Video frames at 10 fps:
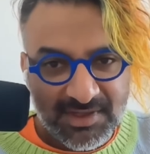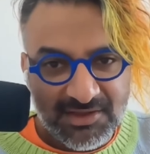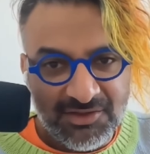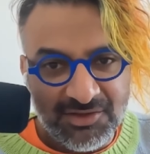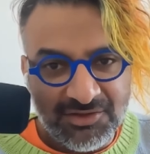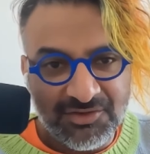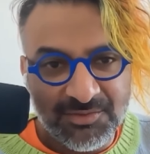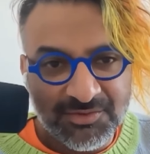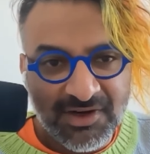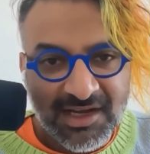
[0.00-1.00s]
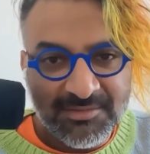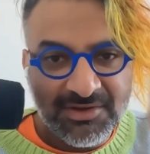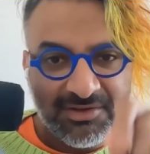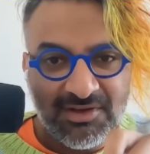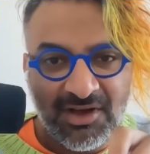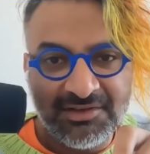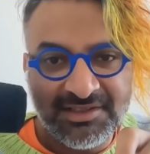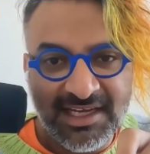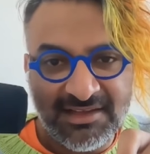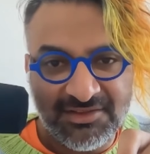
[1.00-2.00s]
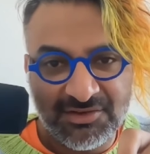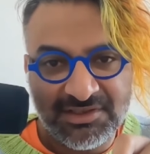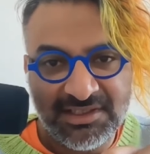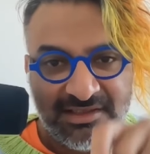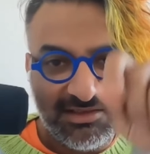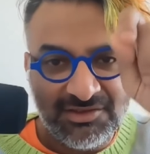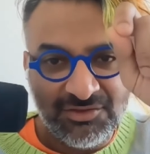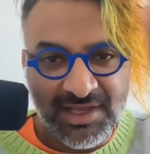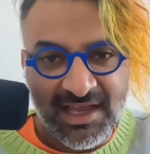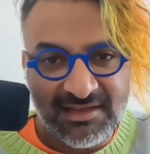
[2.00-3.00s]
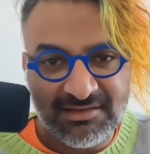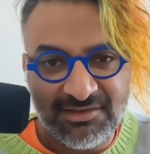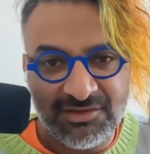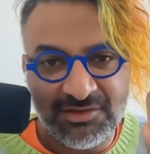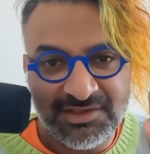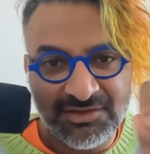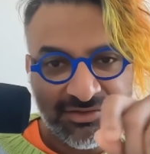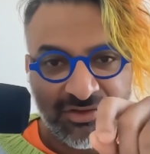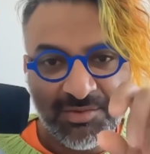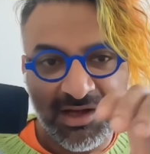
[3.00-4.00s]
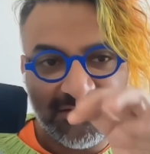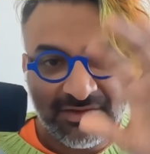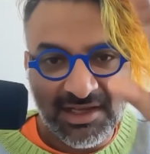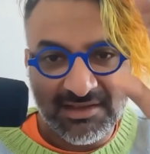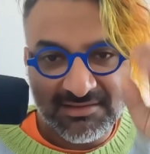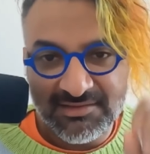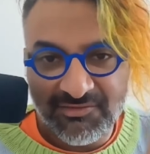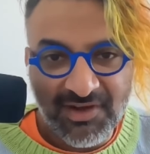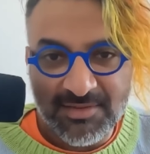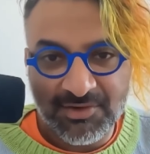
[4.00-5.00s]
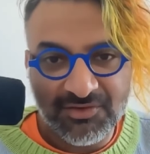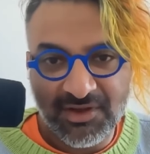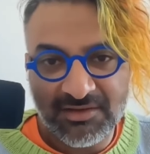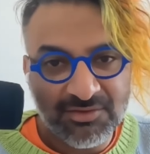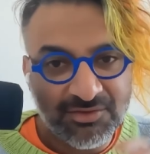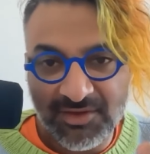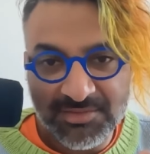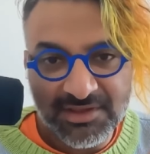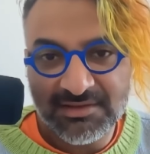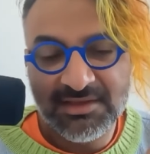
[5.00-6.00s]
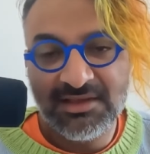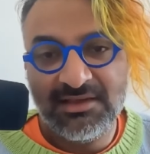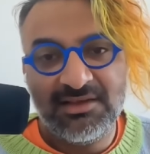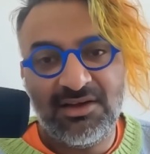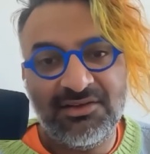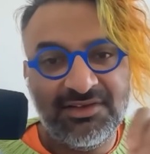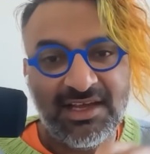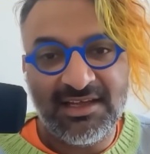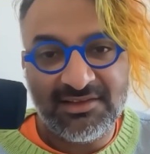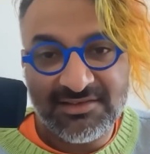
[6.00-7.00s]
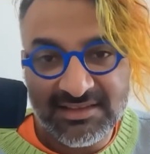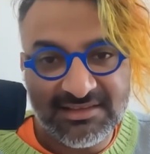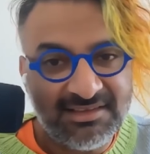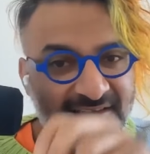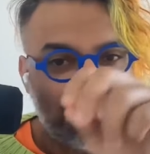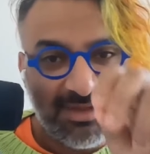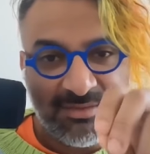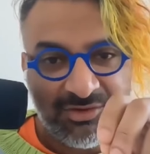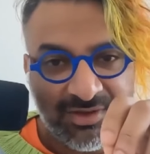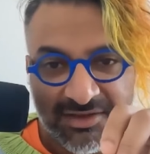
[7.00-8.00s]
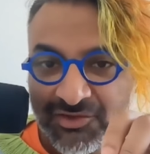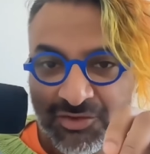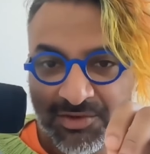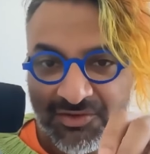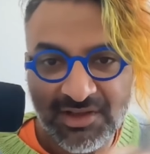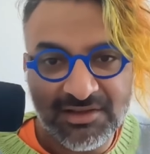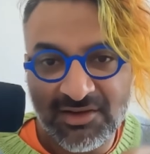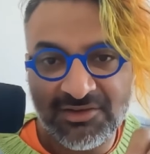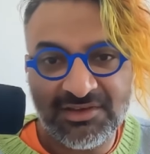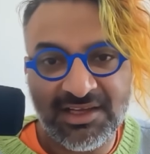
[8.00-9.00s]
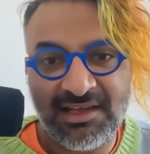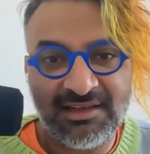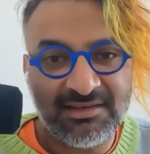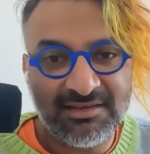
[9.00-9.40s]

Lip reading: you know, you subscribe. On day 30, you get, you know, a yield coupon, you get 5% or something. On day 60, maybe you get 2%. On day